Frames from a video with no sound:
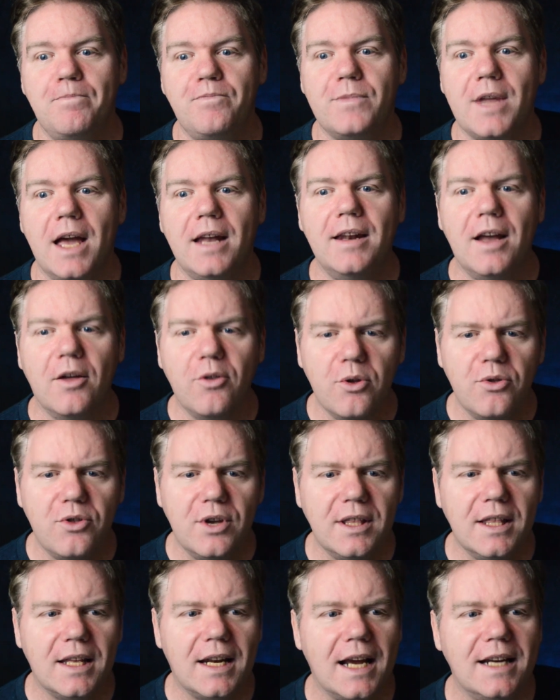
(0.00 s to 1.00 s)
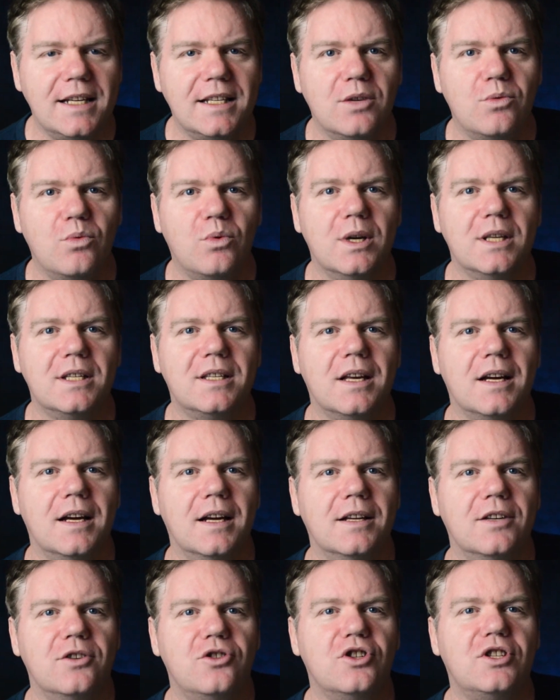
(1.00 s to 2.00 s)
Another thing that I did was
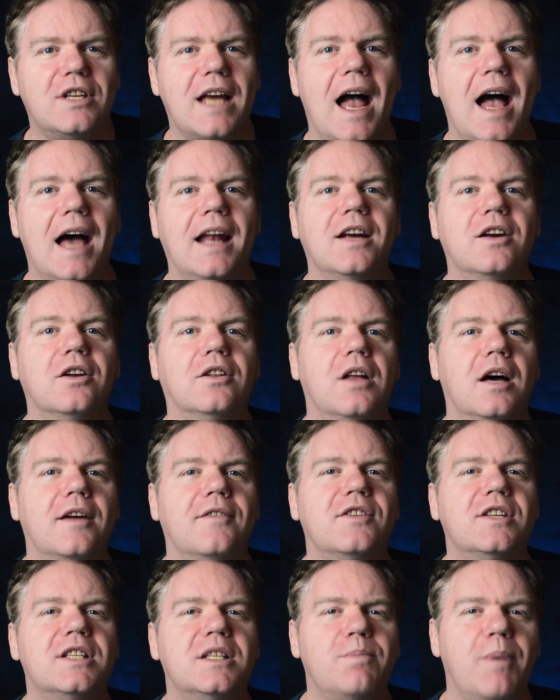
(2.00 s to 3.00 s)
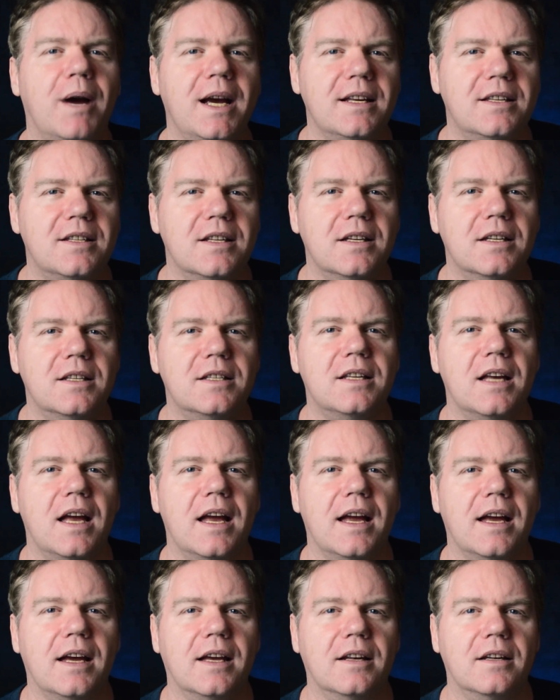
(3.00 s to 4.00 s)
just adding a lot of spices
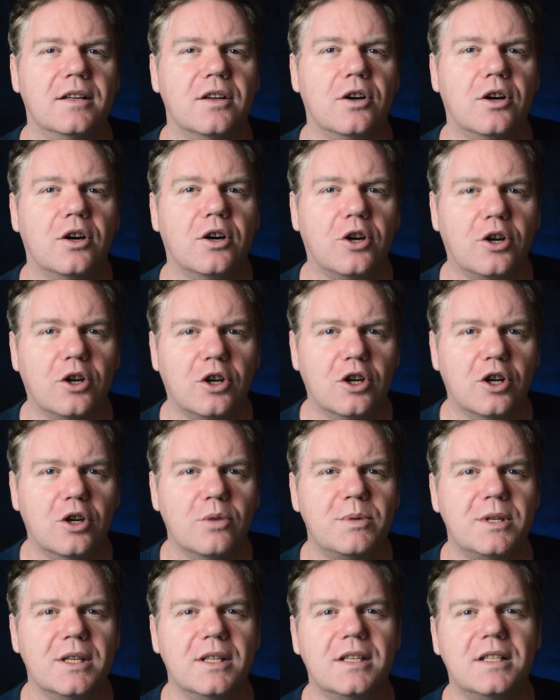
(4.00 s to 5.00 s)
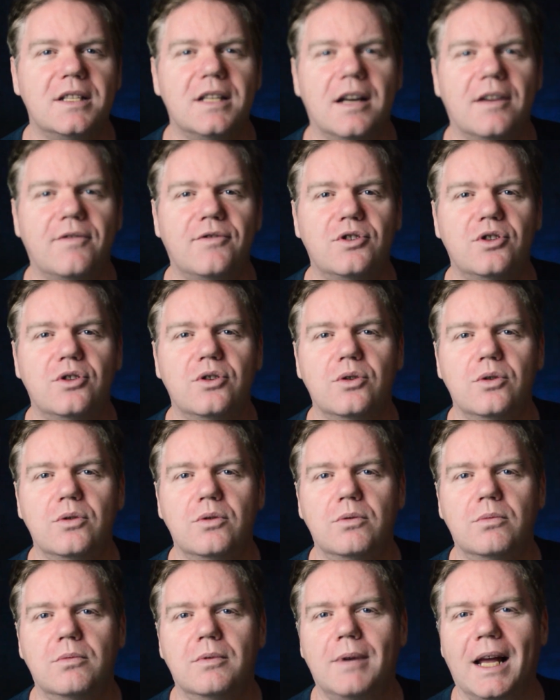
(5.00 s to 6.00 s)
and herbs and stuff
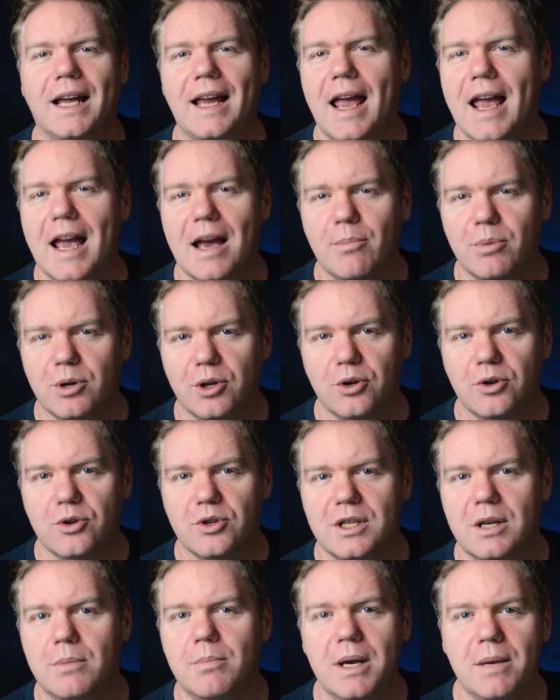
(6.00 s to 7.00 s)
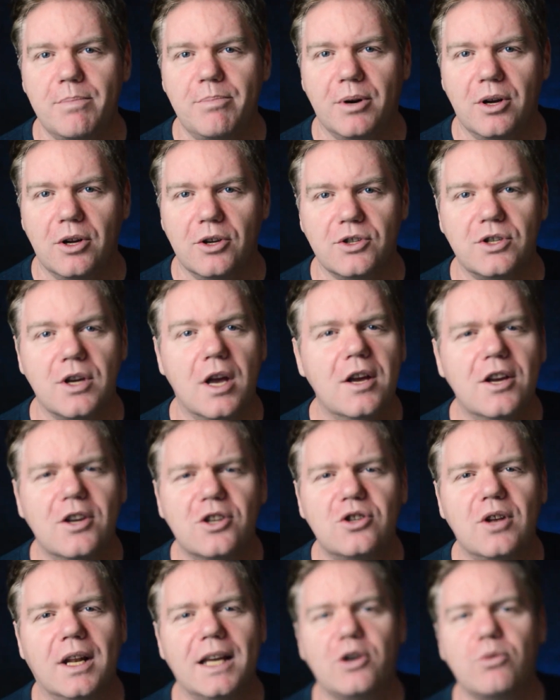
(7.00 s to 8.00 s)
to like hamburgers and meatballs.
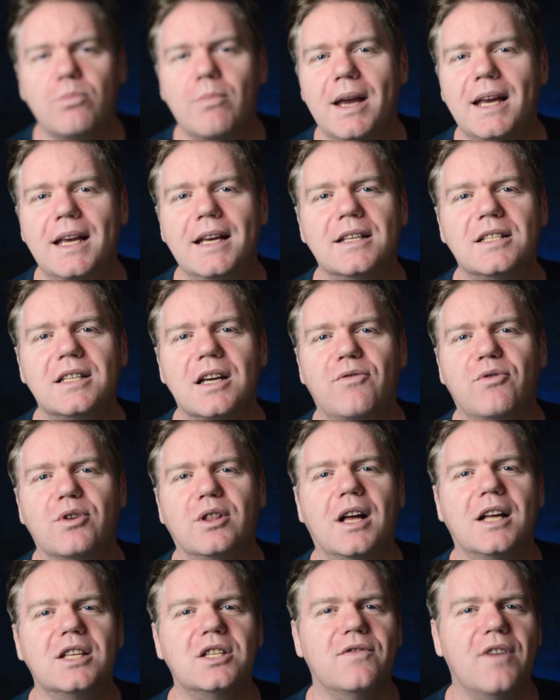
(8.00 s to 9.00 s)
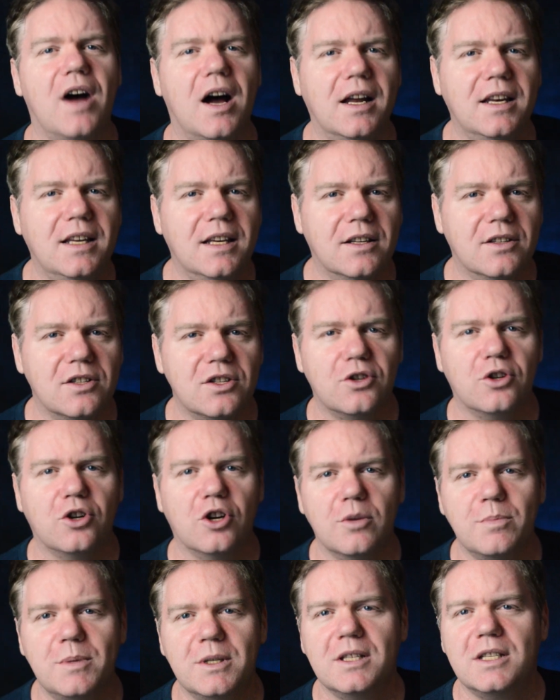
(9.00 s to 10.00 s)
So like making stuff with lots of onions and
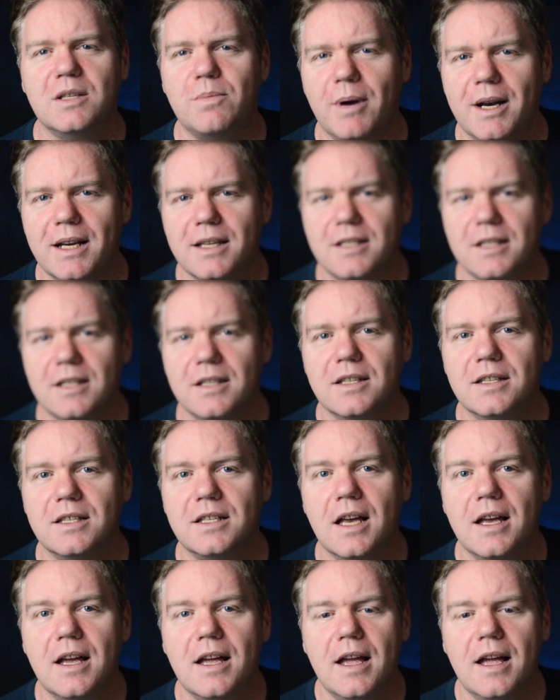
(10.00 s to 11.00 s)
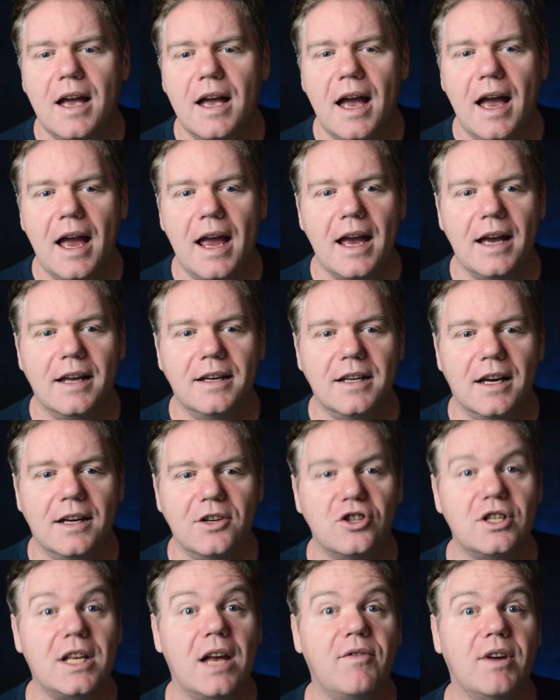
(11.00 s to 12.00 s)
herbs and spices, and
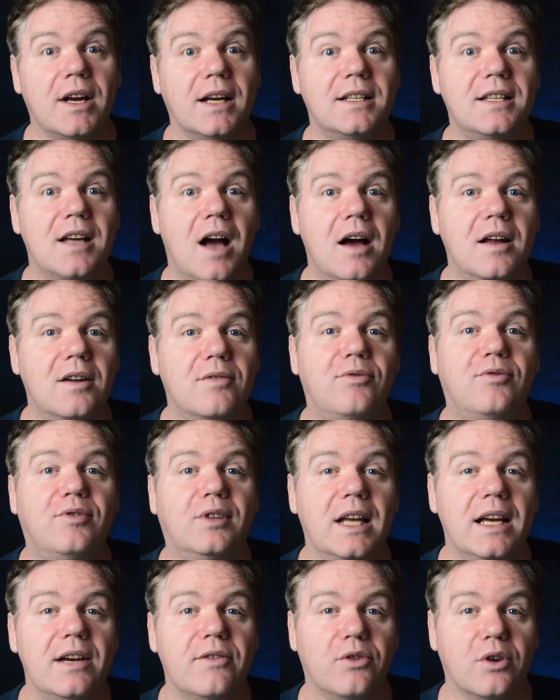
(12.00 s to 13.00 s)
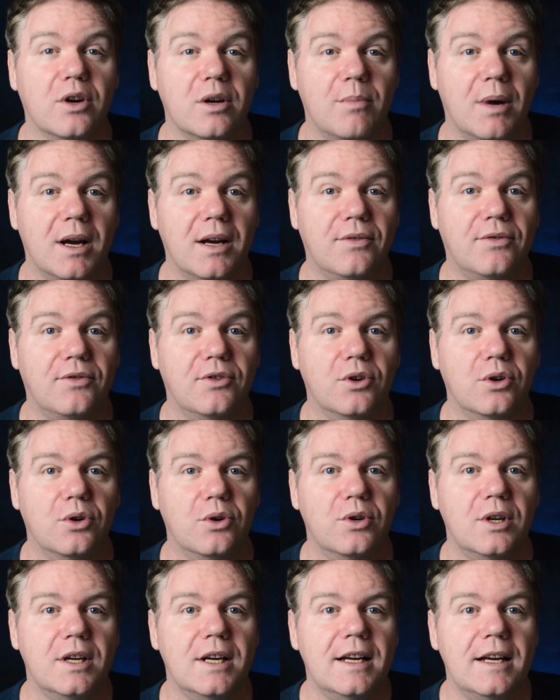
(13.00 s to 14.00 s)
just having a ton of flavor in my
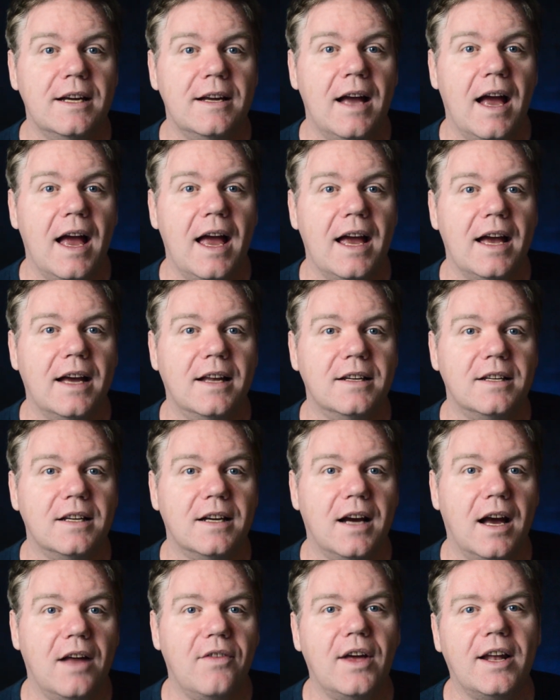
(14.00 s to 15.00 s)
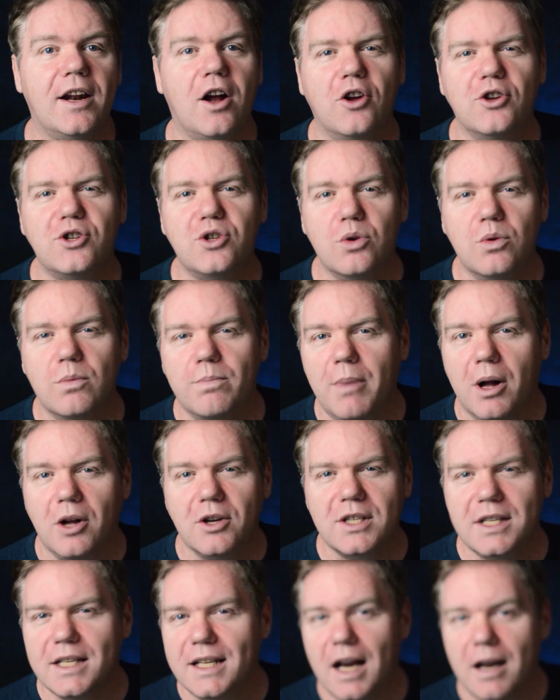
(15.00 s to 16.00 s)
food. And that also
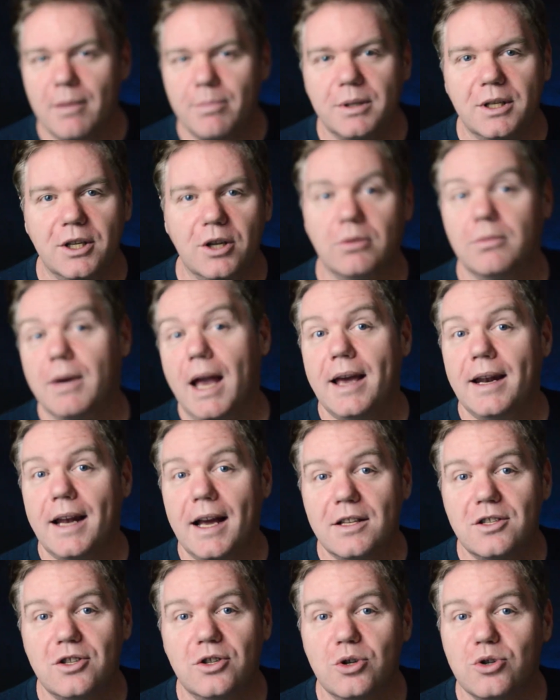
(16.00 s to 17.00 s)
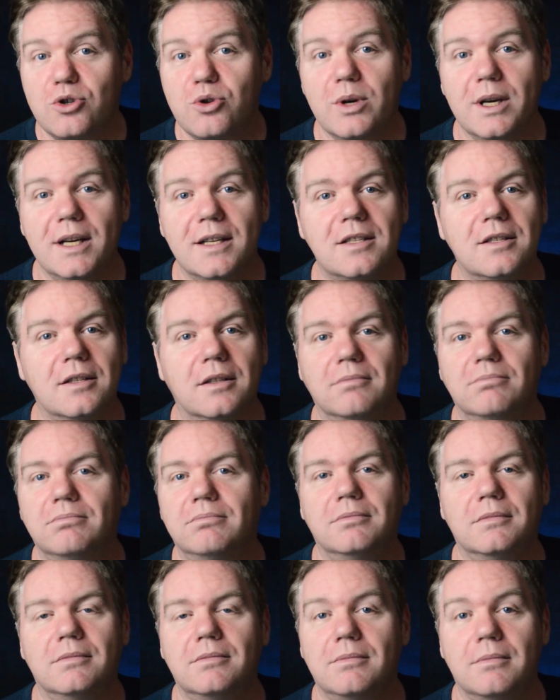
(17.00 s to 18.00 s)
bulks it up, you know, and adds nutrients and
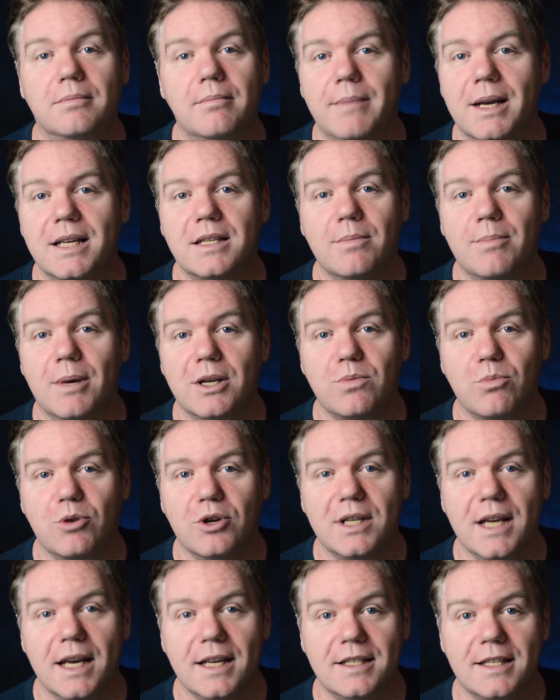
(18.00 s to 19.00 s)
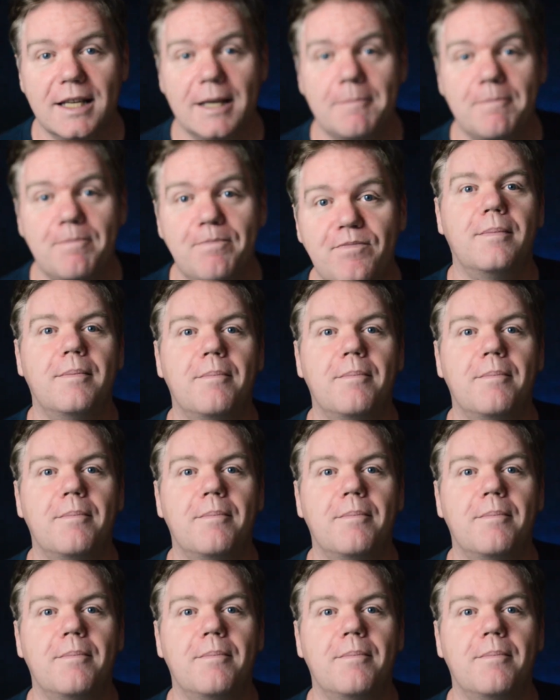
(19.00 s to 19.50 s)
makes it much more tasty.